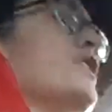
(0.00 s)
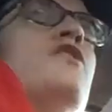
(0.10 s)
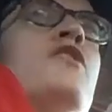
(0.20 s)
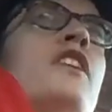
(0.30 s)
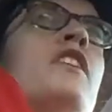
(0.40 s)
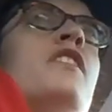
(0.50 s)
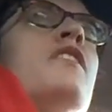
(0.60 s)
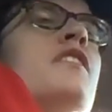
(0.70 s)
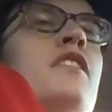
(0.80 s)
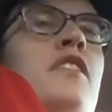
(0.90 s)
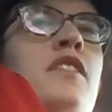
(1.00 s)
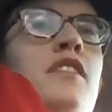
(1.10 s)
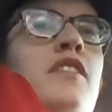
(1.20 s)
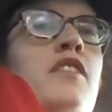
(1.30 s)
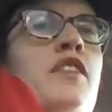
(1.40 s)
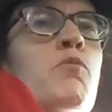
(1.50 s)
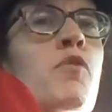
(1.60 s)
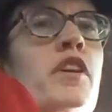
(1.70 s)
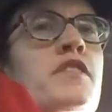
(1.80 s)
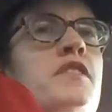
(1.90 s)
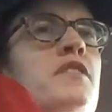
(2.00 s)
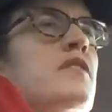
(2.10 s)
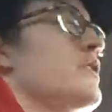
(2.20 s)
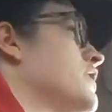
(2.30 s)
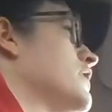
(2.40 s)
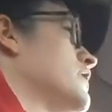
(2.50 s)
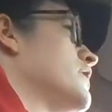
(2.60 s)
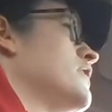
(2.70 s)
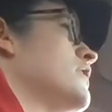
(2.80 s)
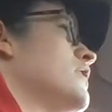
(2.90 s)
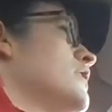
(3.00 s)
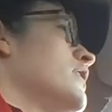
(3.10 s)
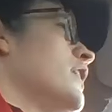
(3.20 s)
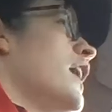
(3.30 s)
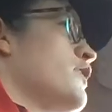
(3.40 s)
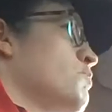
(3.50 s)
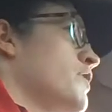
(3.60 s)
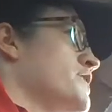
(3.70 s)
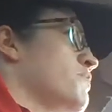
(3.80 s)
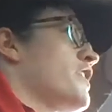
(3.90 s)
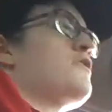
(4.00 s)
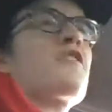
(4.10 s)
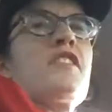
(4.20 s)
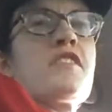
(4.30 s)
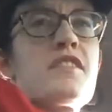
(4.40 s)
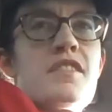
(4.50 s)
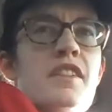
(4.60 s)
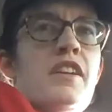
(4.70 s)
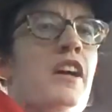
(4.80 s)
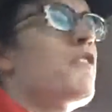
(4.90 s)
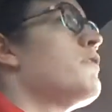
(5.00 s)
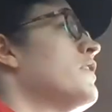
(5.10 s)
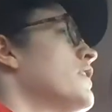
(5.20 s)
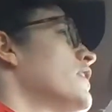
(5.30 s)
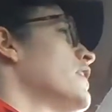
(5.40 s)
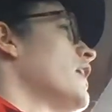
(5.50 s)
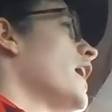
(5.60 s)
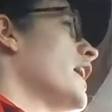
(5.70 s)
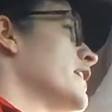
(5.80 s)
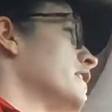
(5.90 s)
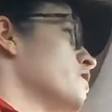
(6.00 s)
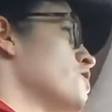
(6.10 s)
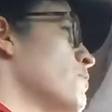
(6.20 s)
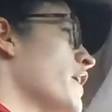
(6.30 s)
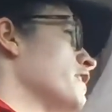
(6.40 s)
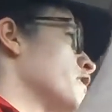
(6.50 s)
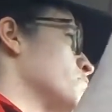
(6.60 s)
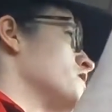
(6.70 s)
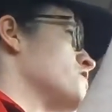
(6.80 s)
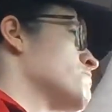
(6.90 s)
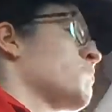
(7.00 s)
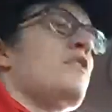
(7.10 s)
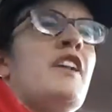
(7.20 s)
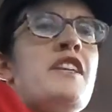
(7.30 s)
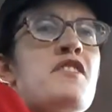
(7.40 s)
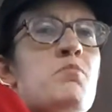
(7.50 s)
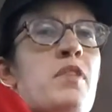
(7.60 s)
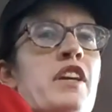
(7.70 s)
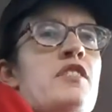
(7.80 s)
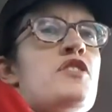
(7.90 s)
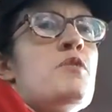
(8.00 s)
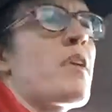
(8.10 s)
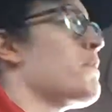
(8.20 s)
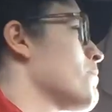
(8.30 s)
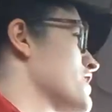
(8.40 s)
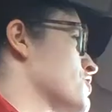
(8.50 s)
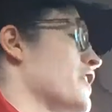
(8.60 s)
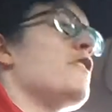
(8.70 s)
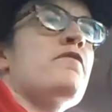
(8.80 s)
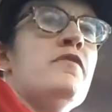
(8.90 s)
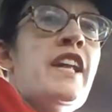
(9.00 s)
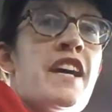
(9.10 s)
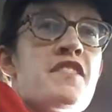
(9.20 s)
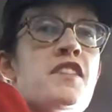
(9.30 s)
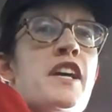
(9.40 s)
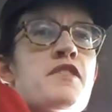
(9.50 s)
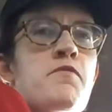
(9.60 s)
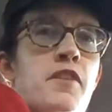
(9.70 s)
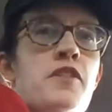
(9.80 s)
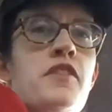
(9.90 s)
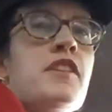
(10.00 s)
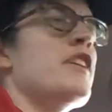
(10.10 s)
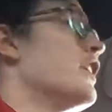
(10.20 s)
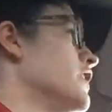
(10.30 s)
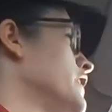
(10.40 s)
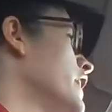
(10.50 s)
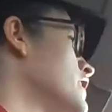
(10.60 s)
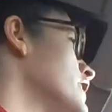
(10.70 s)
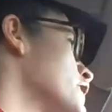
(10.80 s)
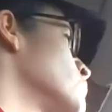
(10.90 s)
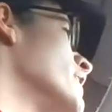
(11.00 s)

bitch that that works at the place where I took this, you know? And, and she waited on me. She was real nice to me. And she brought me my tray of nasty ass food. Yeah, like